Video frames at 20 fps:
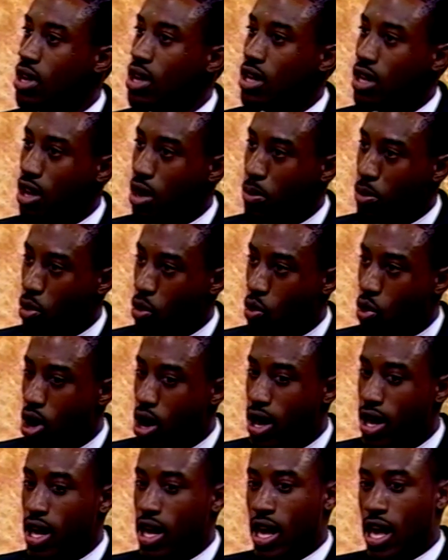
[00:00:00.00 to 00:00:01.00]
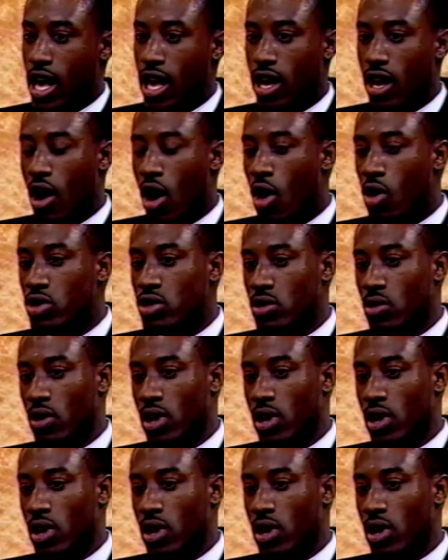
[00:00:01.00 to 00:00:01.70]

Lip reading: number one, and also